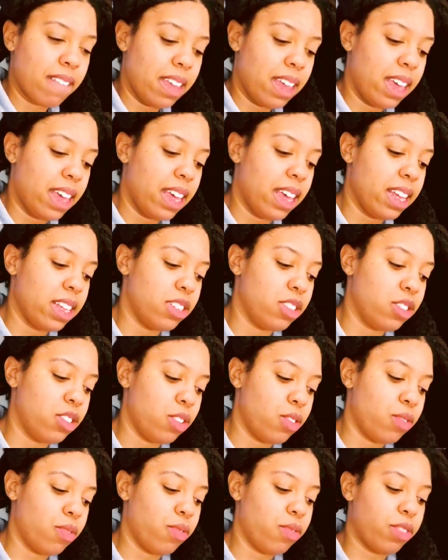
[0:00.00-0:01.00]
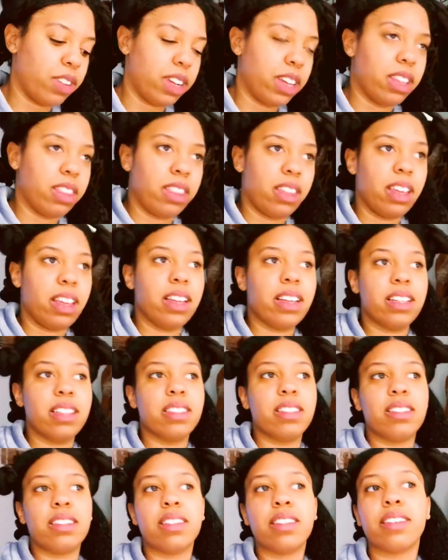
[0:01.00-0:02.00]
and don't forget the
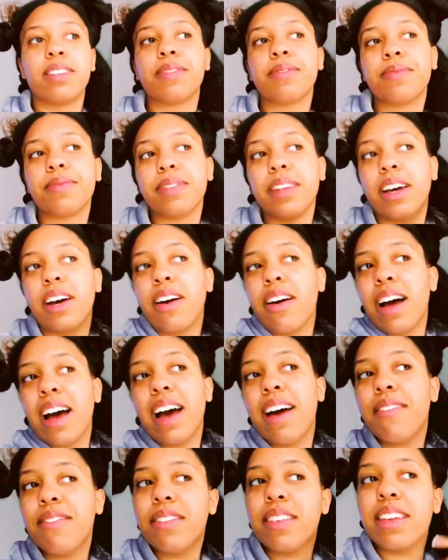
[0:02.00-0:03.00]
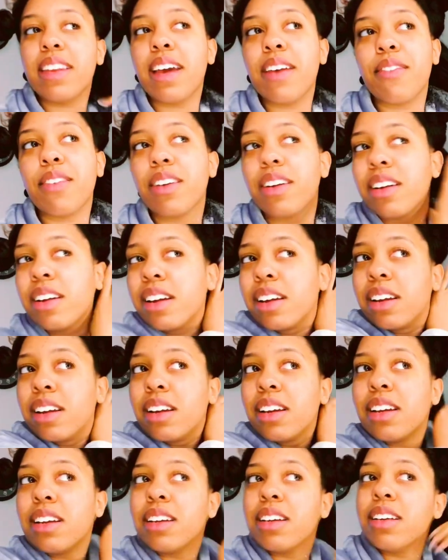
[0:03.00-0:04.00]
ends. Now, I've never
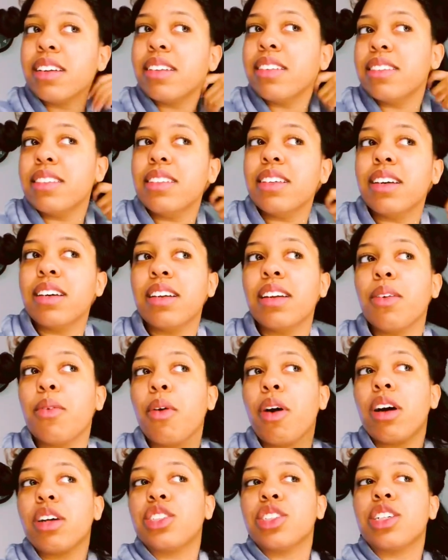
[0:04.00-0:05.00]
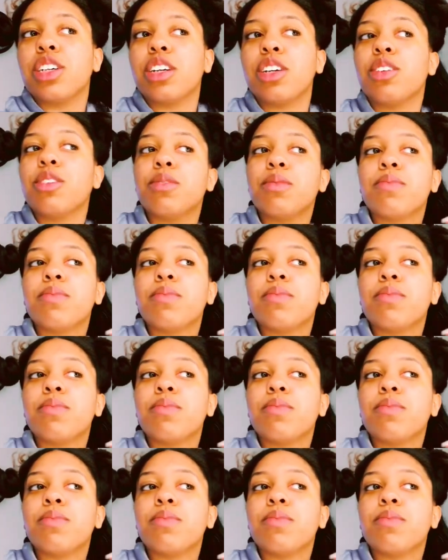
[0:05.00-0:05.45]
done a wash and go